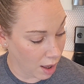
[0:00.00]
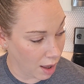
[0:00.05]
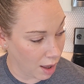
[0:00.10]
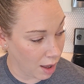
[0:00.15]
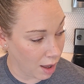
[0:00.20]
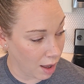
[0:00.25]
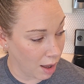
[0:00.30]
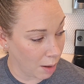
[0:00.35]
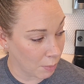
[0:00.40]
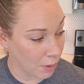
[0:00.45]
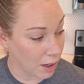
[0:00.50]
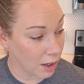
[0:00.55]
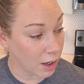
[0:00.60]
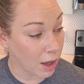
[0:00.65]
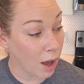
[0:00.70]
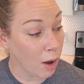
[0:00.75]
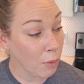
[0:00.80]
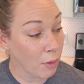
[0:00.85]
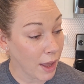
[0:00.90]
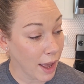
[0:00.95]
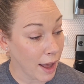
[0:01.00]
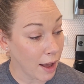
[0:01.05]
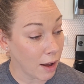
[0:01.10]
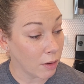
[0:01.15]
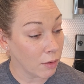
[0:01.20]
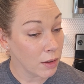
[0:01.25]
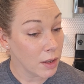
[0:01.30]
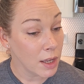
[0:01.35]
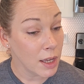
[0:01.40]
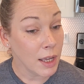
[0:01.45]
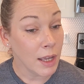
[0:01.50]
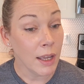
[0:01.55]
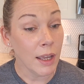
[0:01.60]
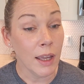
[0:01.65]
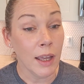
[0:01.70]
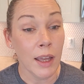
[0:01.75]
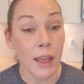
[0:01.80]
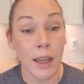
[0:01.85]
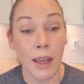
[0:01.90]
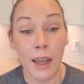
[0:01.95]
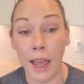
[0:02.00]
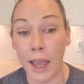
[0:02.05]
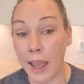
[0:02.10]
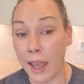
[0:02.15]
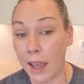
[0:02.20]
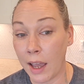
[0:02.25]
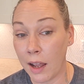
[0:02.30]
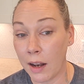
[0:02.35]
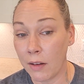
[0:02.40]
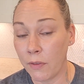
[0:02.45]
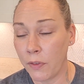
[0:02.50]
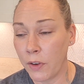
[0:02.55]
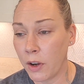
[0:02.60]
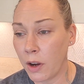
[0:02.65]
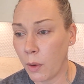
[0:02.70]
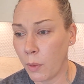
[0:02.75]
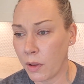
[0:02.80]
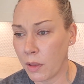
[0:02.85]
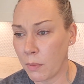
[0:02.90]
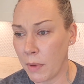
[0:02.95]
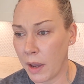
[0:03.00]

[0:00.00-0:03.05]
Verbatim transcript: Uh, I'm gonna go now and figure out where the